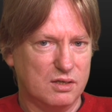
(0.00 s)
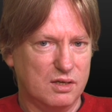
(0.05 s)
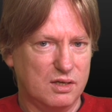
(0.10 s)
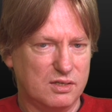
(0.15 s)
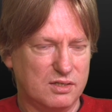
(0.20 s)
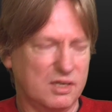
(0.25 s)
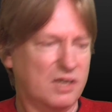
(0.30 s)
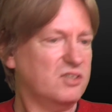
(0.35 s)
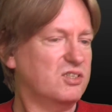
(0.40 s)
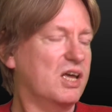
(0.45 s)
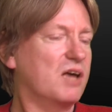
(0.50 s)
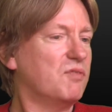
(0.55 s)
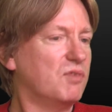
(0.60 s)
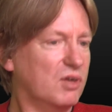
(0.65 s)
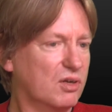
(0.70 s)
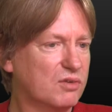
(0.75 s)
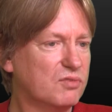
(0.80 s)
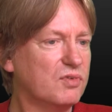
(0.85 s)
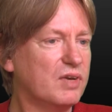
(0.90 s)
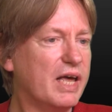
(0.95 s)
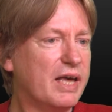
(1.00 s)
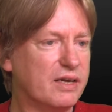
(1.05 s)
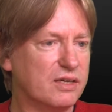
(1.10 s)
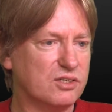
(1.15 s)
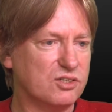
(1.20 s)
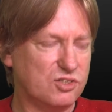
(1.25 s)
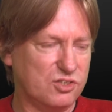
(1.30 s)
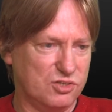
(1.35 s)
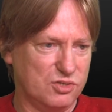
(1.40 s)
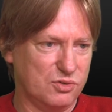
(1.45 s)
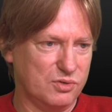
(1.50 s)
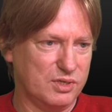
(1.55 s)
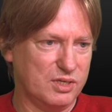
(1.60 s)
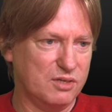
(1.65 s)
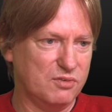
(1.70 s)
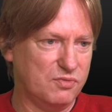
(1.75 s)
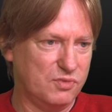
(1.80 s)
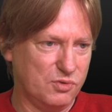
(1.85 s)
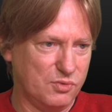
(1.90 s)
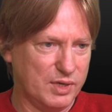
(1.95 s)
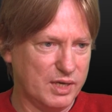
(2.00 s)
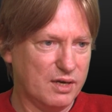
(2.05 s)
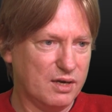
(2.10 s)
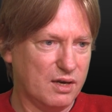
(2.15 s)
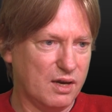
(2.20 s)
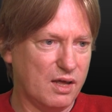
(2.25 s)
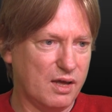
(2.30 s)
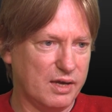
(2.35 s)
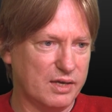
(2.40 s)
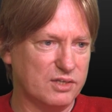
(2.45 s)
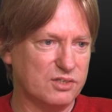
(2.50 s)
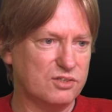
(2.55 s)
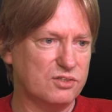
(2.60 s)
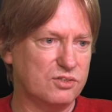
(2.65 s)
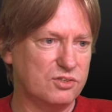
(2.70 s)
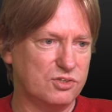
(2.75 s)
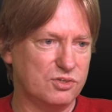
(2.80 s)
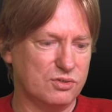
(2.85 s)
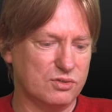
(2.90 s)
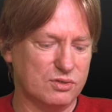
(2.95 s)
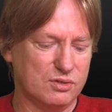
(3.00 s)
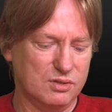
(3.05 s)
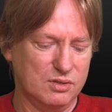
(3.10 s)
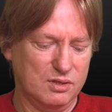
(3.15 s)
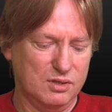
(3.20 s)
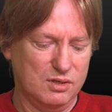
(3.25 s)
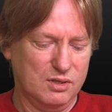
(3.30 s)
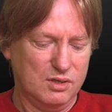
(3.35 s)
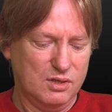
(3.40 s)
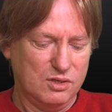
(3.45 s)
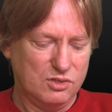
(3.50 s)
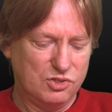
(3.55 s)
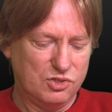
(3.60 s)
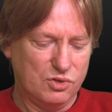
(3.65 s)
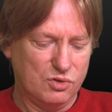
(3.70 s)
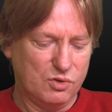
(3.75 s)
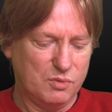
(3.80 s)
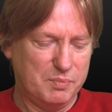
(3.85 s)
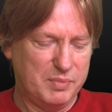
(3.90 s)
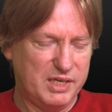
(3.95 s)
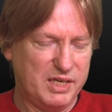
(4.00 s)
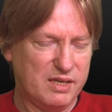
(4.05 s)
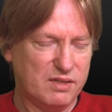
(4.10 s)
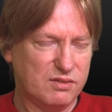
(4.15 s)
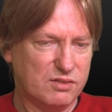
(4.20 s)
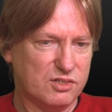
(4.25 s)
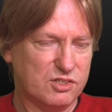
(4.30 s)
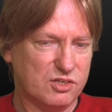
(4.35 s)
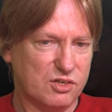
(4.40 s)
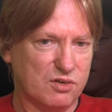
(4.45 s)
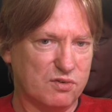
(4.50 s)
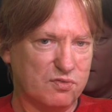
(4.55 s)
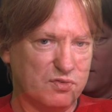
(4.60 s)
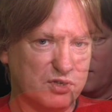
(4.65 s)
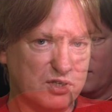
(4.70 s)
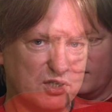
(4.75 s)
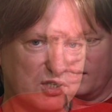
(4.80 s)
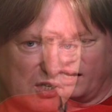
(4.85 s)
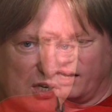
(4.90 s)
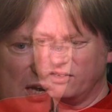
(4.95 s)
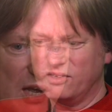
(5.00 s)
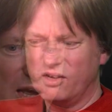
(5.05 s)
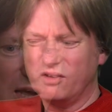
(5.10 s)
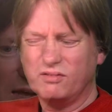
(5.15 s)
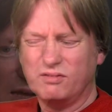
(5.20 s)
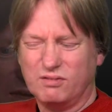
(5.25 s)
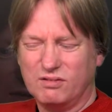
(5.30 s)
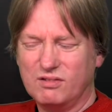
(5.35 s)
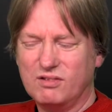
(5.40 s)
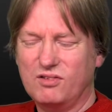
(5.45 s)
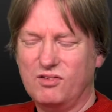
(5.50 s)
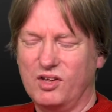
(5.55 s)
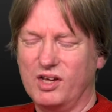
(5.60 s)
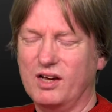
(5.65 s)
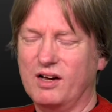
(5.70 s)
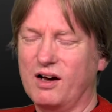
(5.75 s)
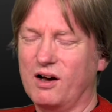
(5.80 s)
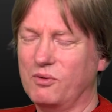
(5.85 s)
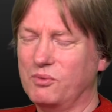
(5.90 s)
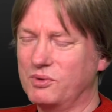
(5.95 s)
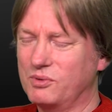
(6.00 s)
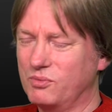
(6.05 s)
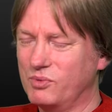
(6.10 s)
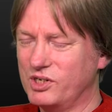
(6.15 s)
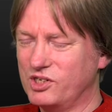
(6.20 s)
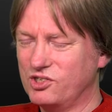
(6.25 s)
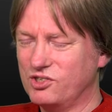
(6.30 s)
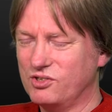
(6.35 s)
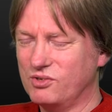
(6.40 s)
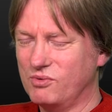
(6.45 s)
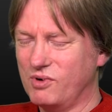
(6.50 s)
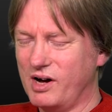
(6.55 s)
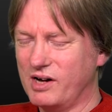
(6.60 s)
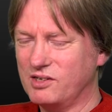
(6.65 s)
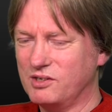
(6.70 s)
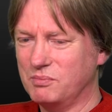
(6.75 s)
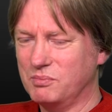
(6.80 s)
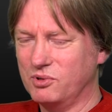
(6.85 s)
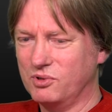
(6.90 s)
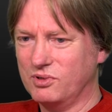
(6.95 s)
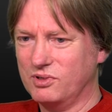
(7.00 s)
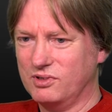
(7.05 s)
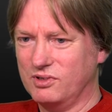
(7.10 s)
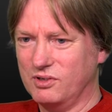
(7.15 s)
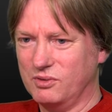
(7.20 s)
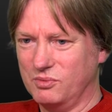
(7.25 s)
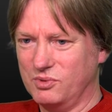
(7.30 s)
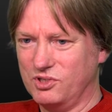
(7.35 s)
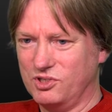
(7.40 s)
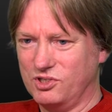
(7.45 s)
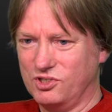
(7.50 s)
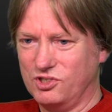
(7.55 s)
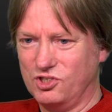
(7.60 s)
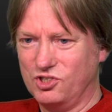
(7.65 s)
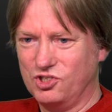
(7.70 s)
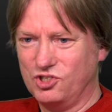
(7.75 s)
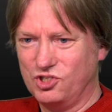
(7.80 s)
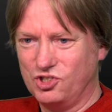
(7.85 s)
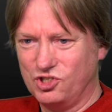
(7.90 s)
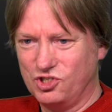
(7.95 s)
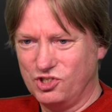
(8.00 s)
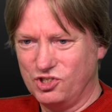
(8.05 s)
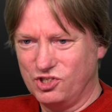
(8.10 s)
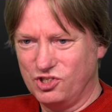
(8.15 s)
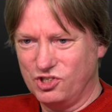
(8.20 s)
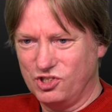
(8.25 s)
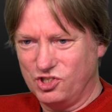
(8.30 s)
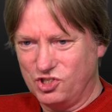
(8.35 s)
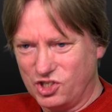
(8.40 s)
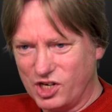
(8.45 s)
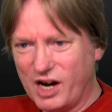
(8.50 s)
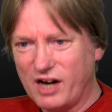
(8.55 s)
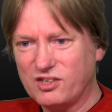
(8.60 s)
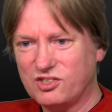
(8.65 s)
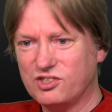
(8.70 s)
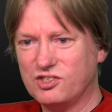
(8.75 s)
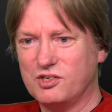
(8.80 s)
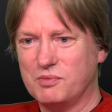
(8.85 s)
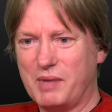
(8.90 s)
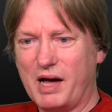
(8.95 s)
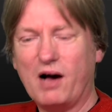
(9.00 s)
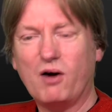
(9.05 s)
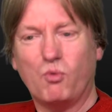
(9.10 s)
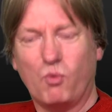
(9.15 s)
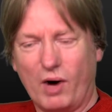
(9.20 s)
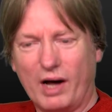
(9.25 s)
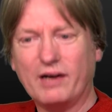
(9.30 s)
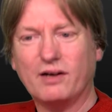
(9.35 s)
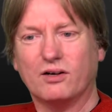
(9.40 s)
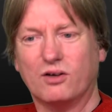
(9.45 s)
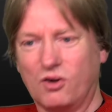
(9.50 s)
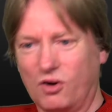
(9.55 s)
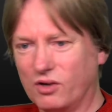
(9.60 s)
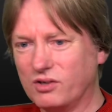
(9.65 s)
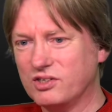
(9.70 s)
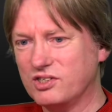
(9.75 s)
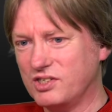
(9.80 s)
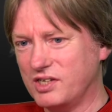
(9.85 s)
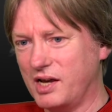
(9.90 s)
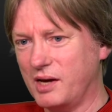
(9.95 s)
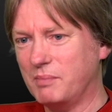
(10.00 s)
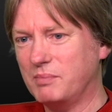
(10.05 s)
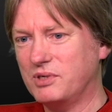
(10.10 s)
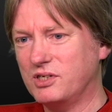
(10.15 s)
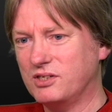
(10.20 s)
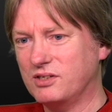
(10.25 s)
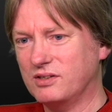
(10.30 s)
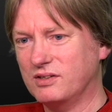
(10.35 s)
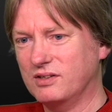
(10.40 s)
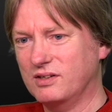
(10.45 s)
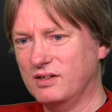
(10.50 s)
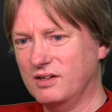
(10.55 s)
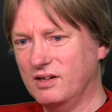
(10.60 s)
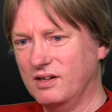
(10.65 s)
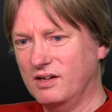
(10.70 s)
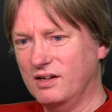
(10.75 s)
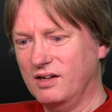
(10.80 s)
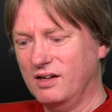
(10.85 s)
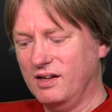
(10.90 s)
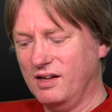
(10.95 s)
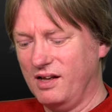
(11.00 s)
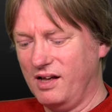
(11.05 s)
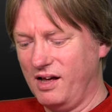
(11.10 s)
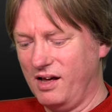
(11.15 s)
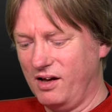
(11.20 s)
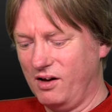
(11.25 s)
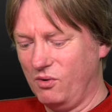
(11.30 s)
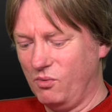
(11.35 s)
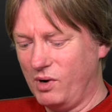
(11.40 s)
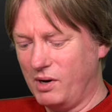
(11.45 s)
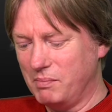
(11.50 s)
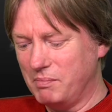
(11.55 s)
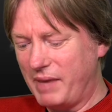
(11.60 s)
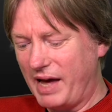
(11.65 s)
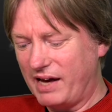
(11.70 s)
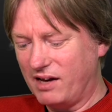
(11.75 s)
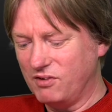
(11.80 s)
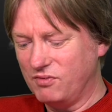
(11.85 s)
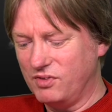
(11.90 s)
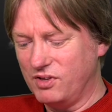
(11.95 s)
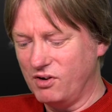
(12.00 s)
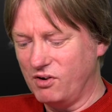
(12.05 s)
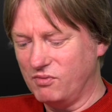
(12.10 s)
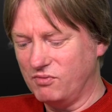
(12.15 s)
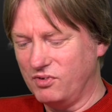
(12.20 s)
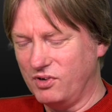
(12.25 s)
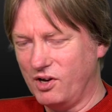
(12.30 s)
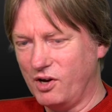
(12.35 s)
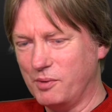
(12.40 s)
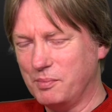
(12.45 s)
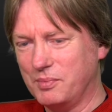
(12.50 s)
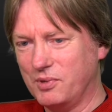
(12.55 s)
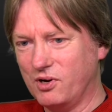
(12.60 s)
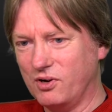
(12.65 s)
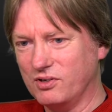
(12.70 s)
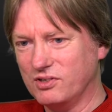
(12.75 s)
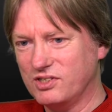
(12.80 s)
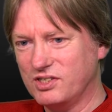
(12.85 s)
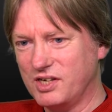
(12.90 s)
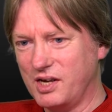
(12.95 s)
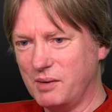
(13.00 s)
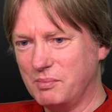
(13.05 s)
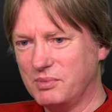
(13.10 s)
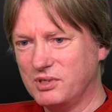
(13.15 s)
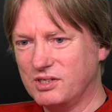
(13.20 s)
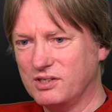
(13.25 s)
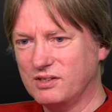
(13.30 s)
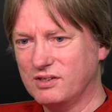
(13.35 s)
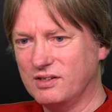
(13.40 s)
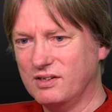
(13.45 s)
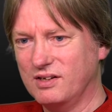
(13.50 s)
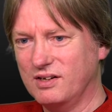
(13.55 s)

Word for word: it does have a lot of layers to it if you're inclined to look beneath the surface. I don't think I would wish to write a book that was just about one concept, one back-of-the-envelope concept.